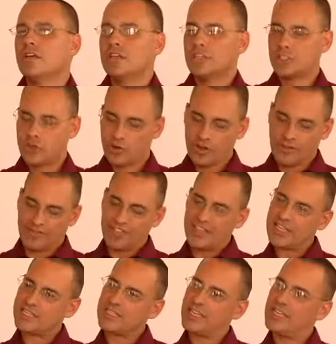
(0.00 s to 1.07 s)
So if
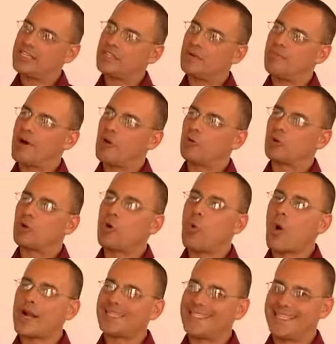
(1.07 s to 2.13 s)
this is about
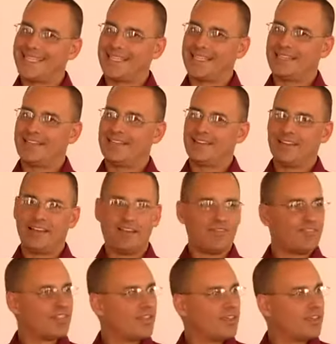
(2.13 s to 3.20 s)
quantity,
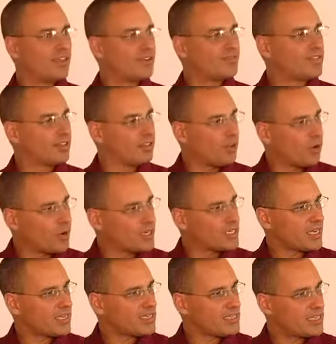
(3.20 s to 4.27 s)
if the lower
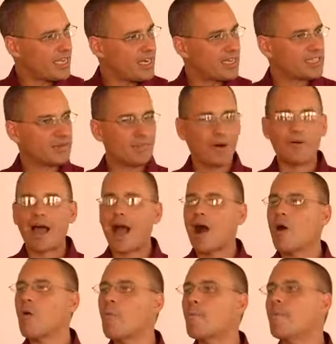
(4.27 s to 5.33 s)
Dan Tian is about
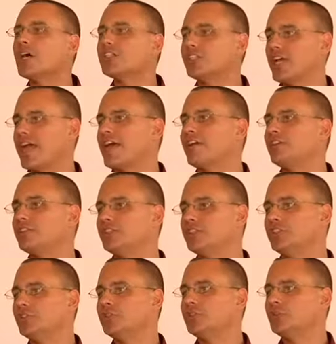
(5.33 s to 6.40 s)
how much energy
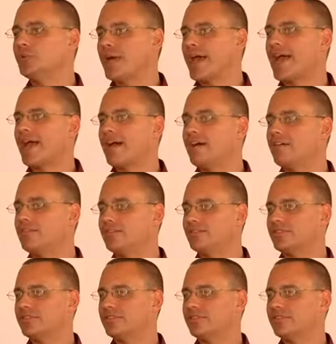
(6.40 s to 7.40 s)
do you have,